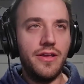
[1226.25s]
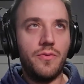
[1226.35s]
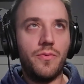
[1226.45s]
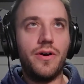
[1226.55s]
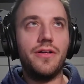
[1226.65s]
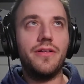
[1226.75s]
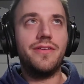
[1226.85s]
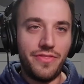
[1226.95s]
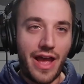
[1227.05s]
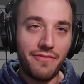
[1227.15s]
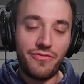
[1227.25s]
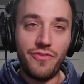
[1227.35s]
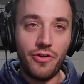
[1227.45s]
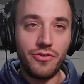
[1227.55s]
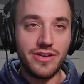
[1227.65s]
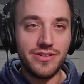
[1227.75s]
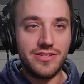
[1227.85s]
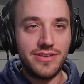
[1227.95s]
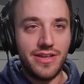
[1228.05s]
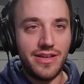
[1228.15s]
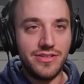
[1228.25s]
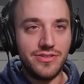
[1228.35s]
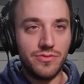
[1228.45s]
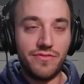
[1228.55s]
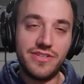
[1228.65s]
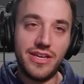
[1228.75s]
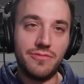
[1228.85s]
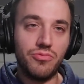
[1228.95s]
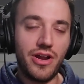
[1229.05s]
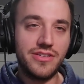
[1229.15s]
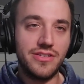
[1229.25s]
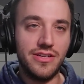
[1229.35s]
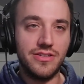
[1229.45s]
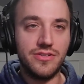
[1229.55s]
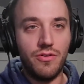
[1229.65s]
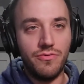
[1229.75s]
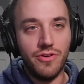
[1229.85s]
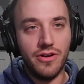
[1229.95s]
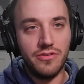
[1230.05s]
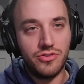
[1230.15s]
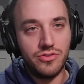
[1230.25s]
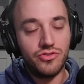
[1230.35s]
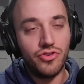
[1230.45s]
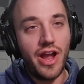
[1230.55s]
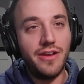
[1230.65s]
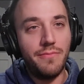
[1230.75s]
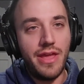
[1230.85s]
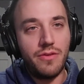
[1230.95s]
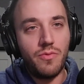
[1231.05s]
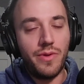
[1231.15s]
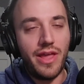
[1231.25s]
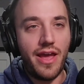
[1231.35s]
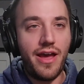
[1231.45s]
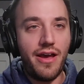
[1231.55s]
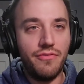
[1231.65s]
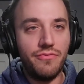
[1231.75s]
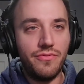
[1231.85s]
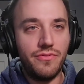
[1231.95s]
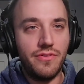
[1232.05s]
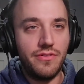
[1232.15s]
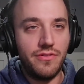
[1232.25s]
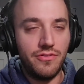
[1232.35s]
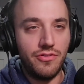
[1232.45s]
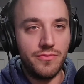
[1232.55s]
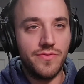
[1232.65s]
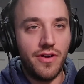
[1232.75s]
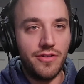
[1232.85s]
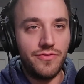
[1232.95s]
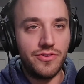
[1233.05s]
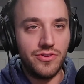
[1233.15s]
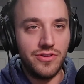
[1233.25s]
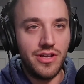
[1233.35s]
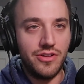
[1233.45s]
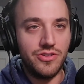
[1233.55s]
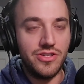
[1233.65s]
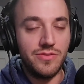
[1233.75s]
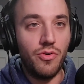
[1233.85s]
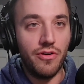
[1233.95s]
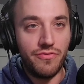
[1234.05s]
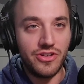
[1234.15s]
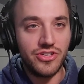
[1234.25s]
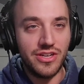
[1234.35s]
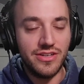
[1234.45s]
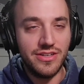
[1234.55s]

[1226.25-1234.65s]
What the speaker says: Well, that focus has sort of taken precedence over trying to make what we have in terms of artificial intelligence more efficient.